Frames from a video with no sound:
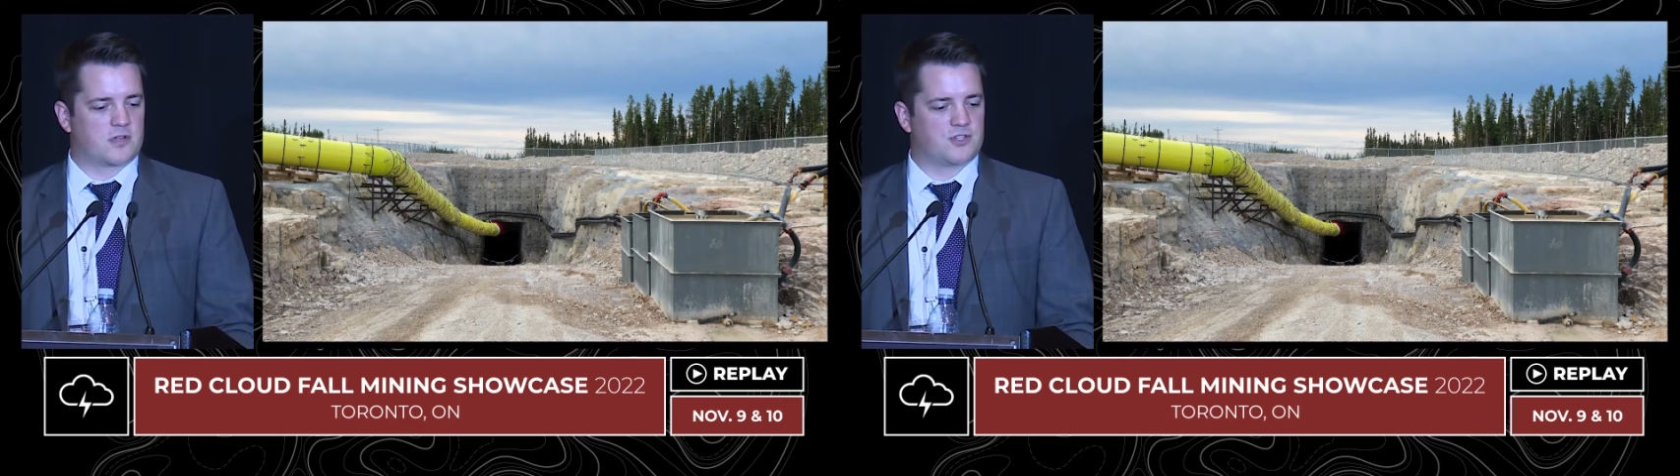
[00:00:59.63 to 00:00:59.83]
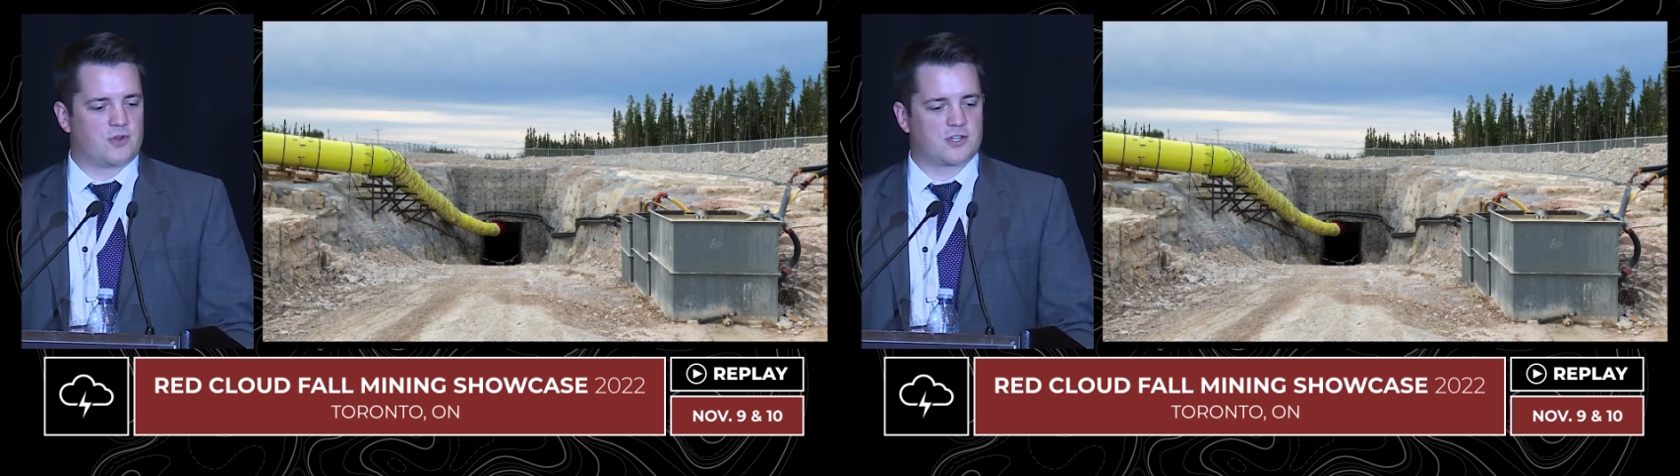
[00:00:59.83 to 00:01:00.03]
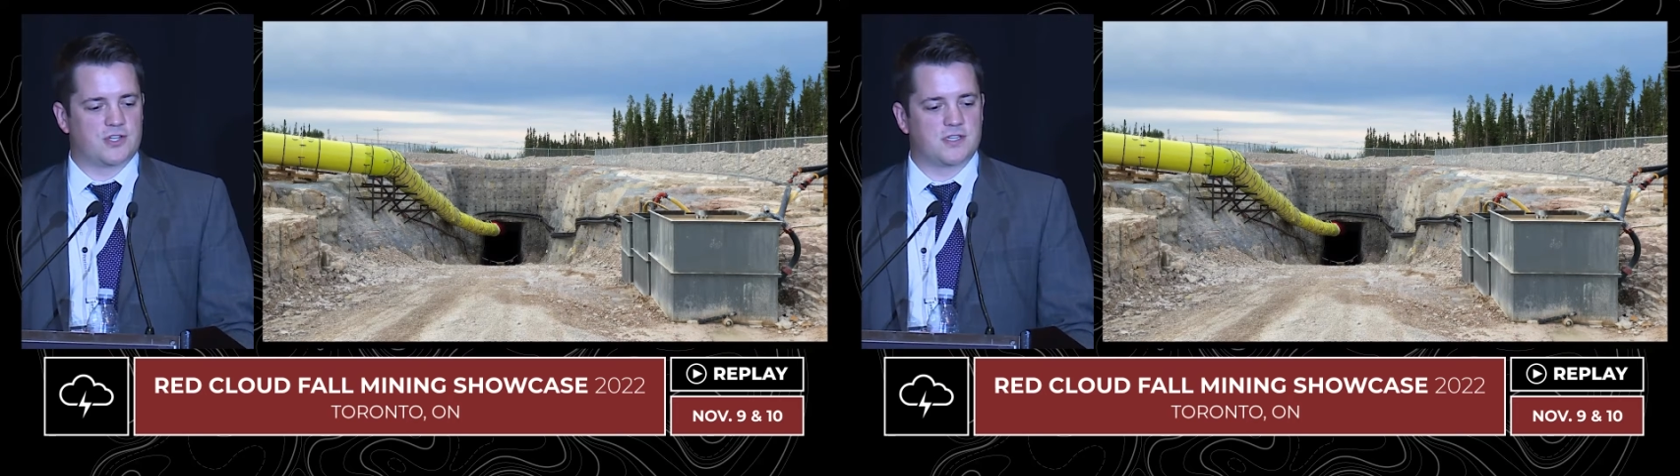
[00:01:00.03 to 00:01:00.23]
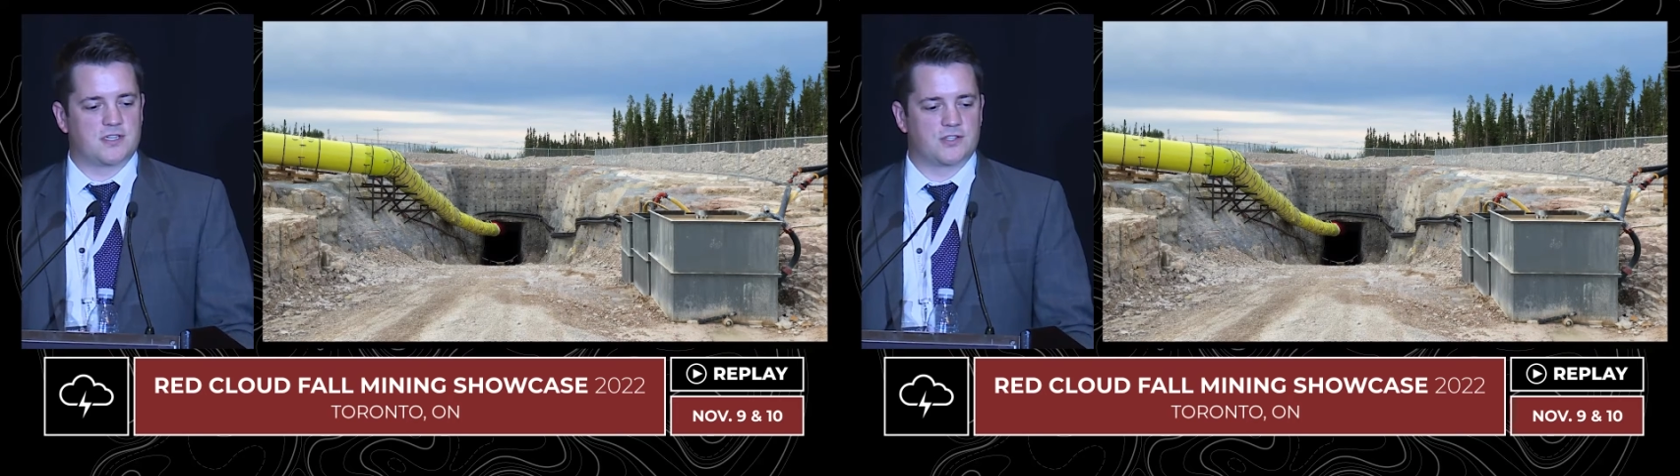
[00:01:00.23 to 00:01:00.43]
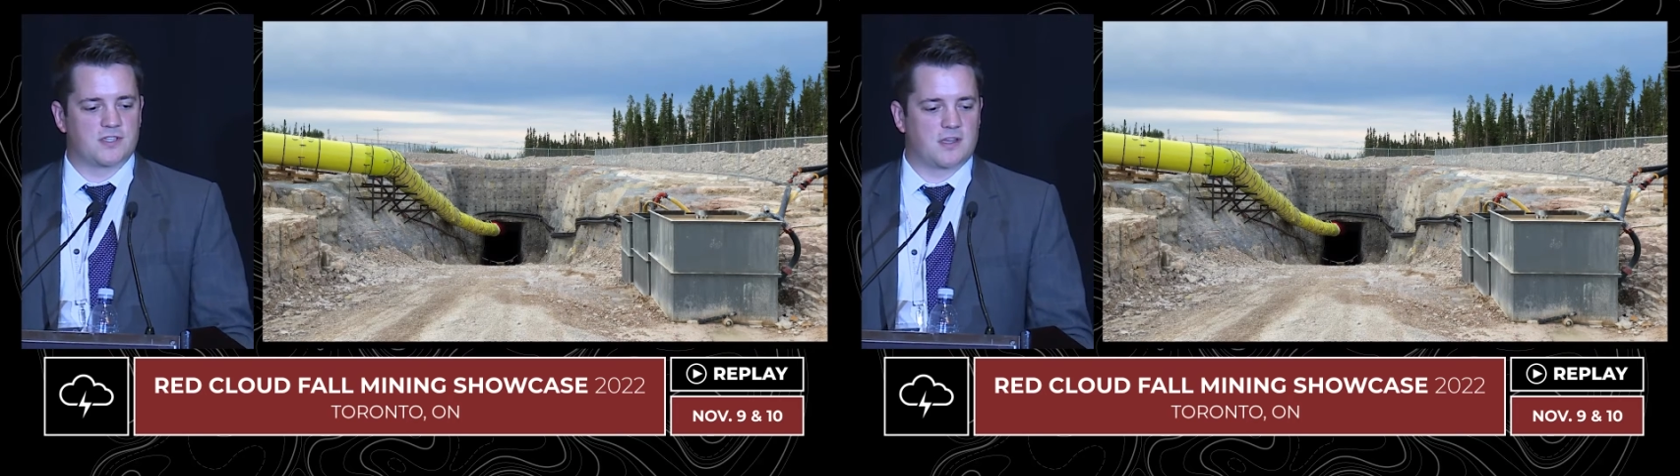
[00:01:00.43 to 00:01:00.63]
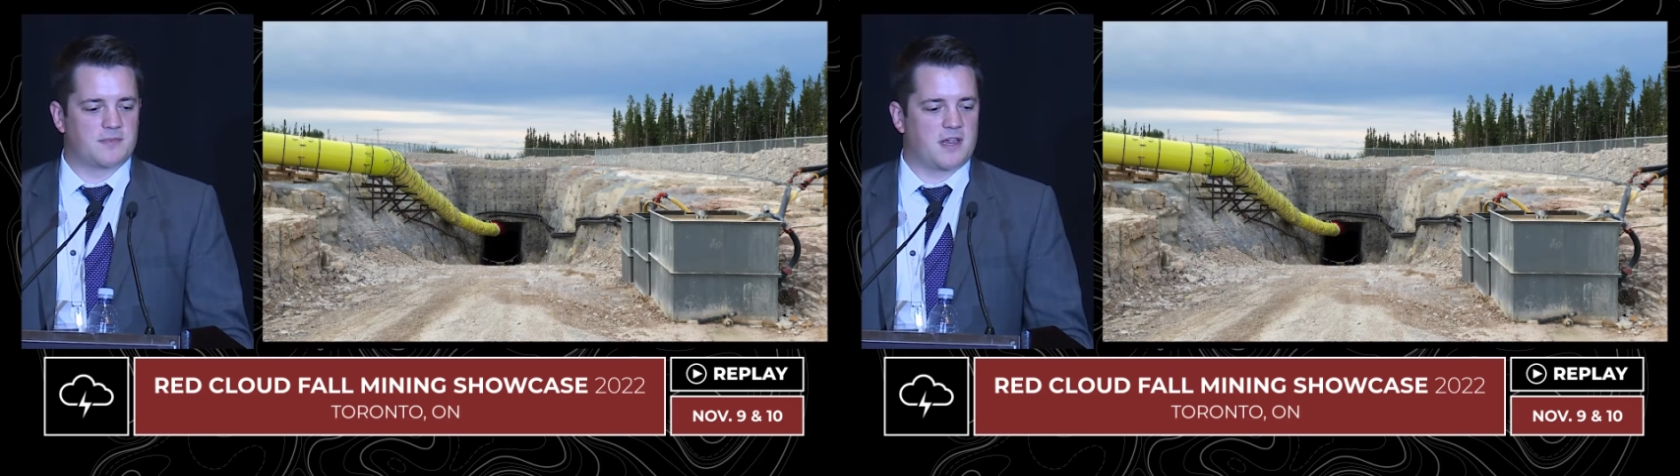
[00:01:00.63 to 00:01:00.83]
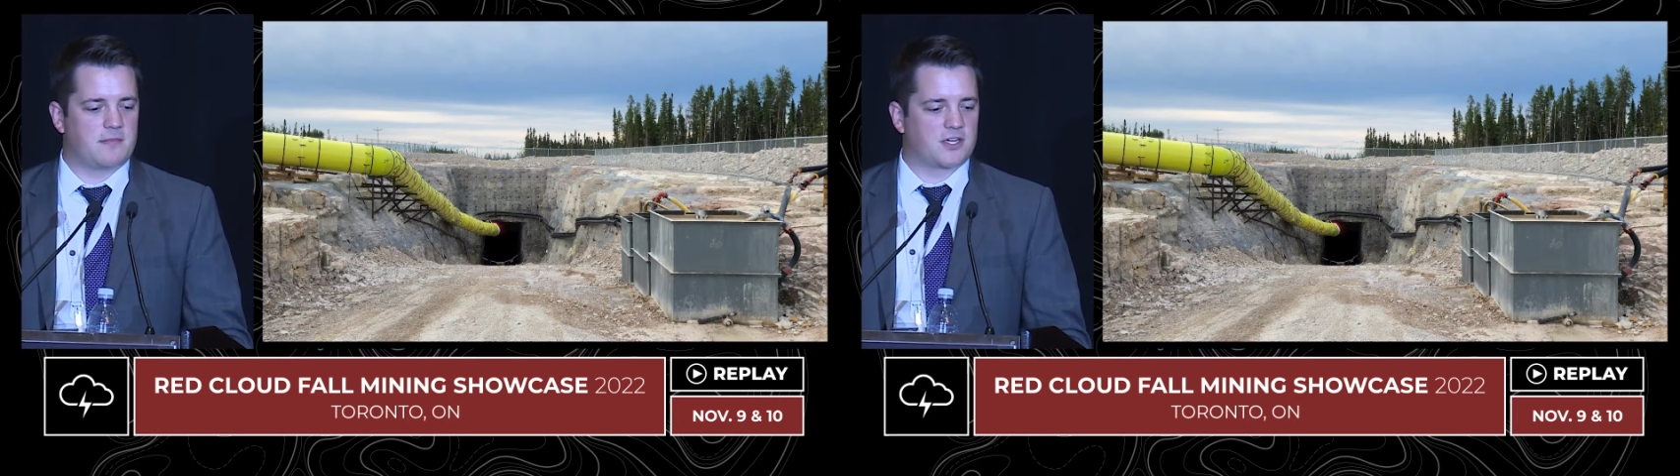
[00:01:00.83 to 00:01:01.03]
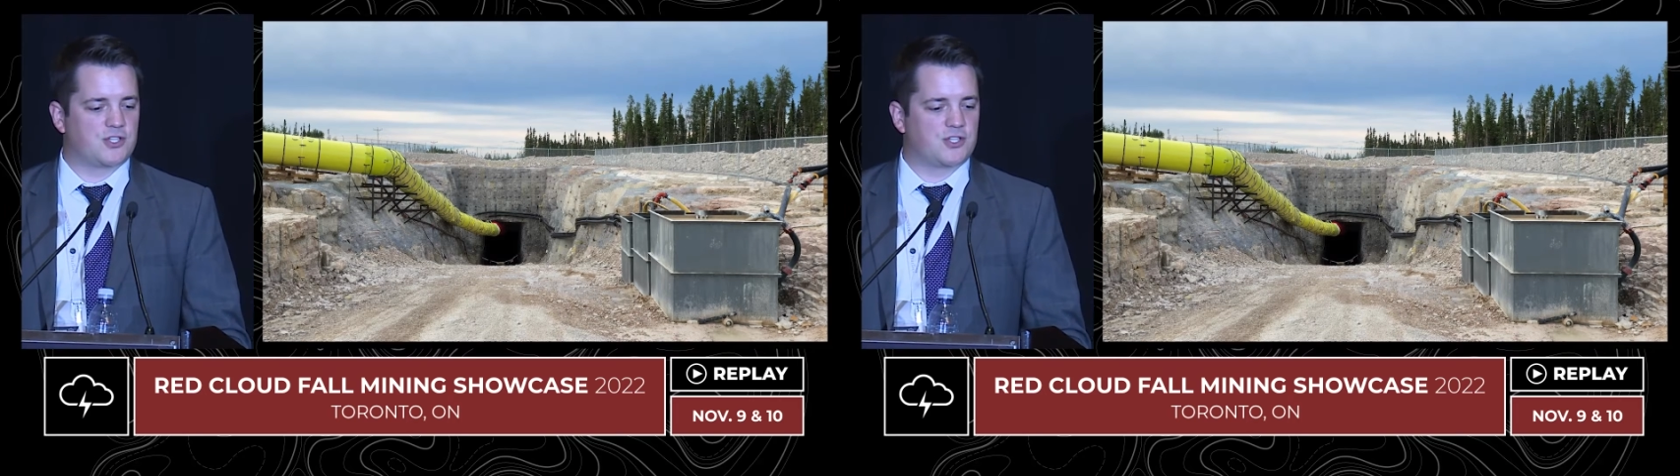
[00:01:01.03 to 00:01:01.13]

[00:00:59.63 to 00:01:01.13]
construction decision sometime next